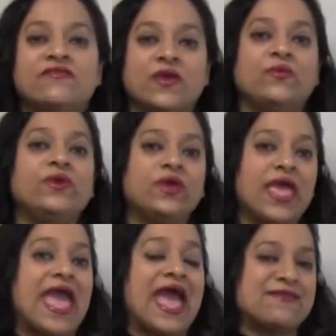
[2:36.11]
that we
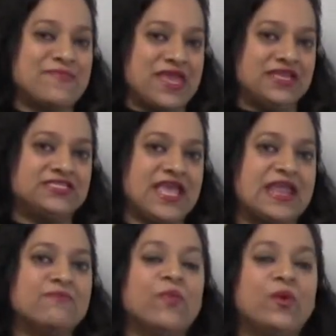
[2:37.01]
can
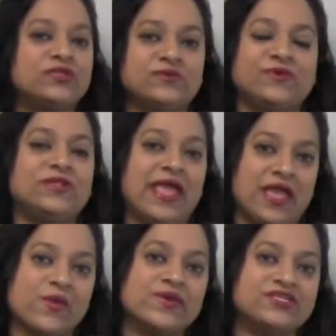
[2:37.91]
maintain multiple
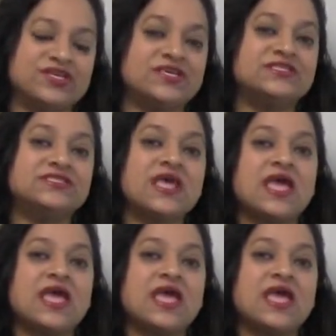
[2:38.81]
languages